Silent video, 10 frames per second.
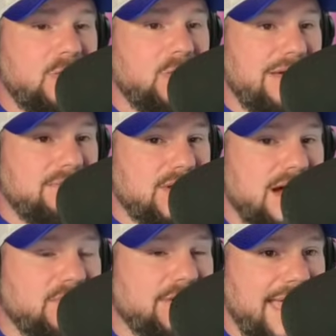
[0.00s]
We'll have you
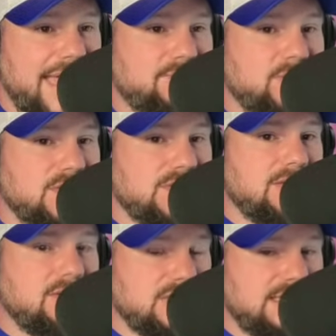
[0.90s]
covered every
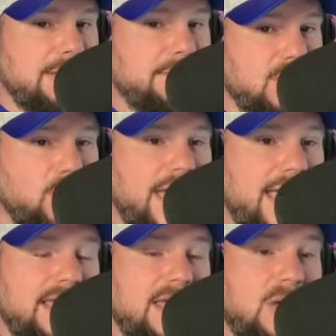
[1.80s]
single step of the
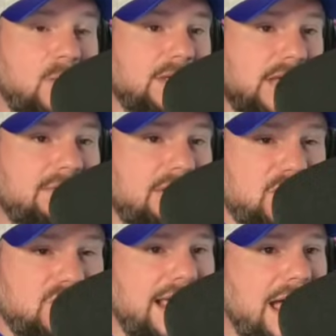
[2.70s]
way. Would love it if
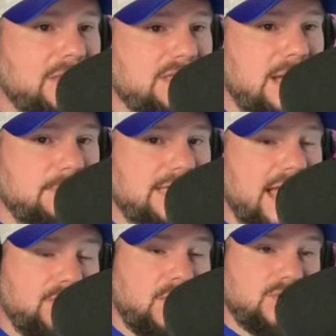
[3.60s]
you check out the
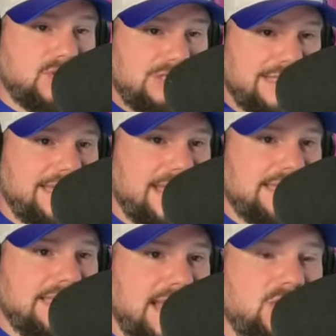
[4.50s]
Substack, folks. There's a link
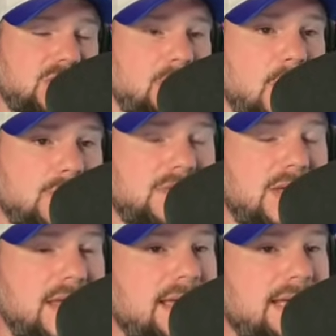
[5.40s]
in today's show notes
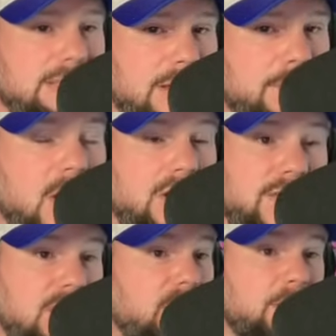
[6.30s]
to be a part of
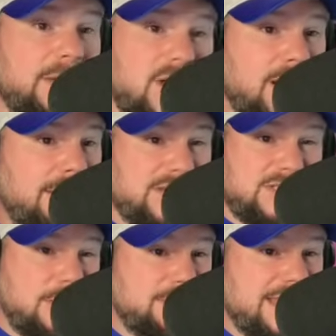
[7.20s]
it. You've heard me talk about the
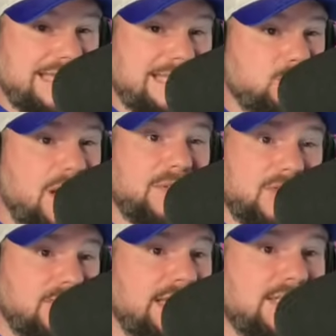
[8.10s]
subtext as well.
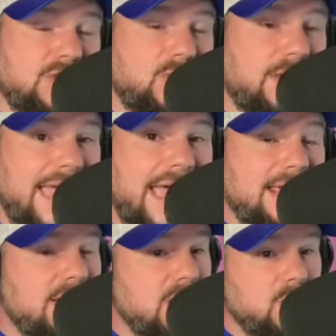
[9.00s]
There's a link to join that.
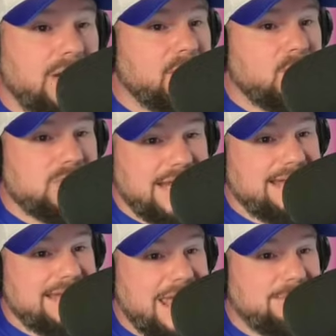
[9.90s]
You want those
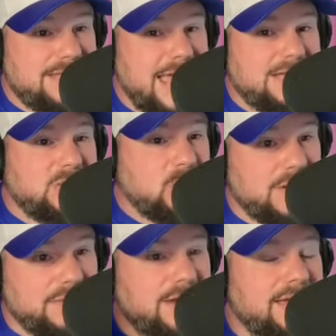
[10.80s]
in-game texts. You
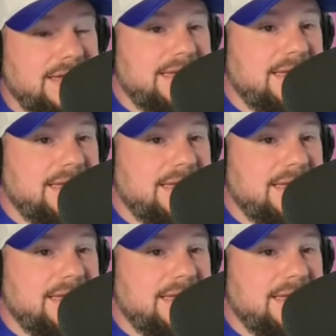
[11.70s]
want the